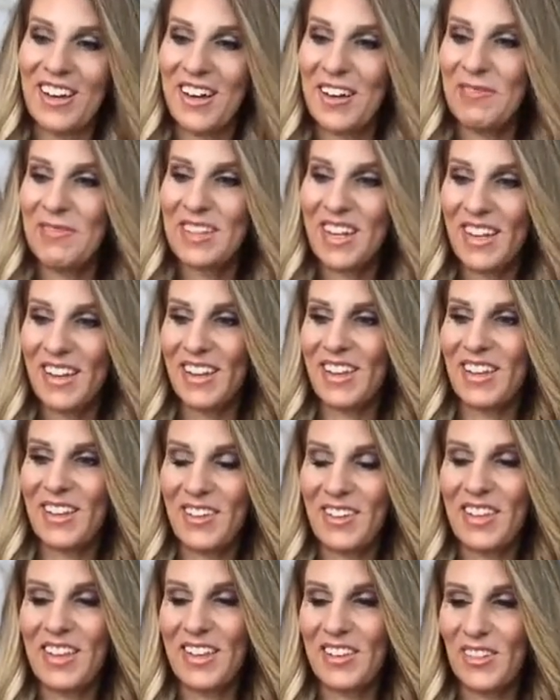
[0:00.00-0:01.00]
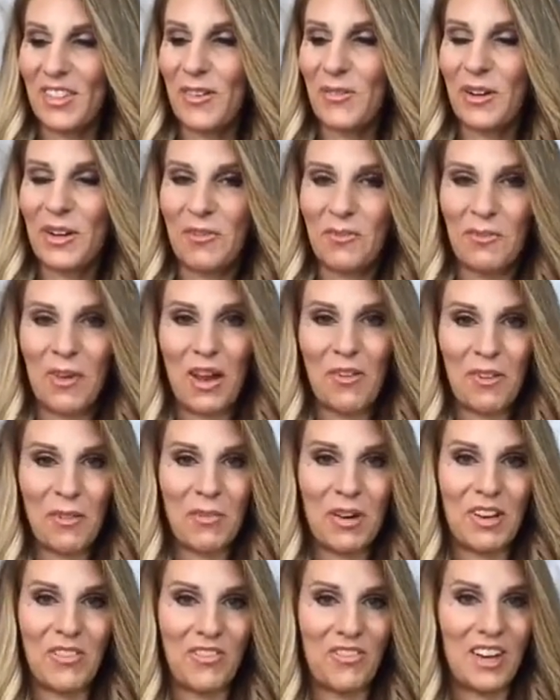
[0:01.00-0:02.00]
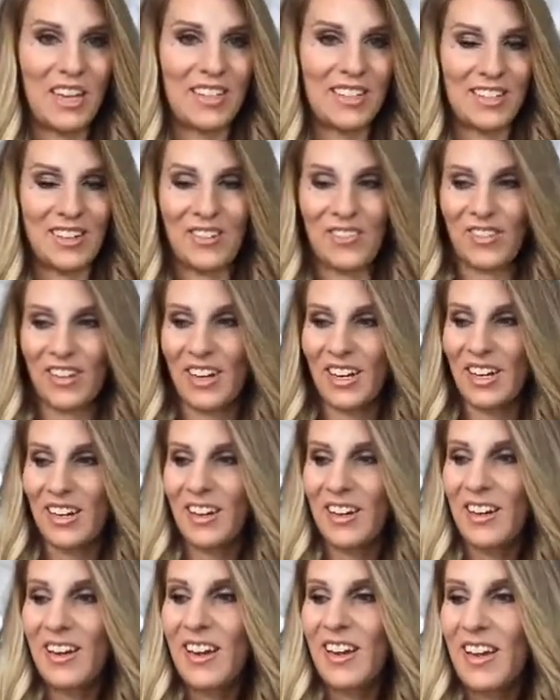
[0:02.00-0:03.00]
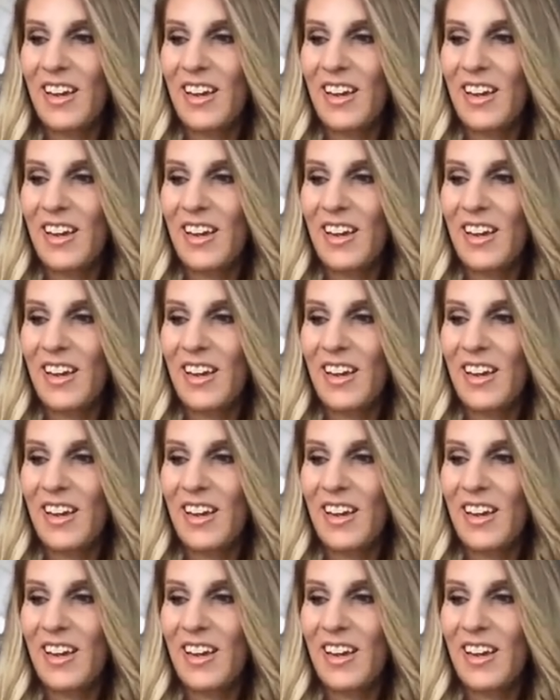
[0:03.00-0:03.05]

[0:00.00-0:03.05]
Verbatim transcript: I'm telling you, the one everybody fights over in here.